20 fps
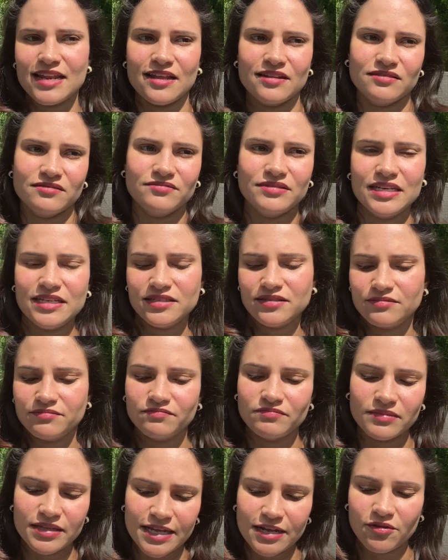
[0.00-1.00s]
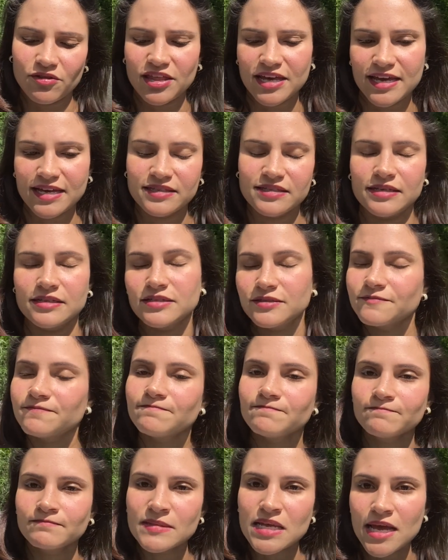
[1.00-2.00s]
and these little things is
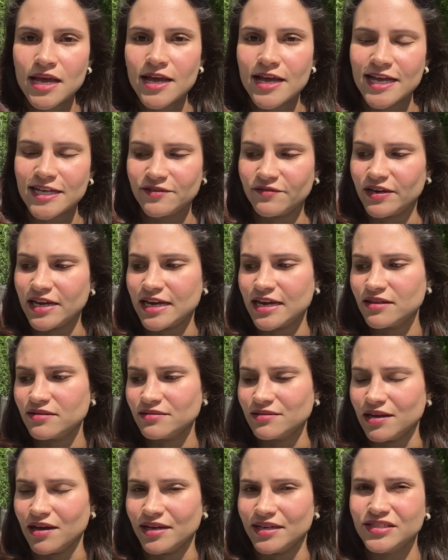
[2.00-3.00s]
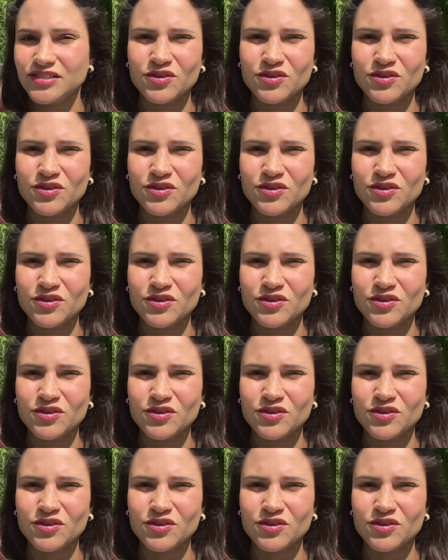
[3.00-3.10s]
very nice.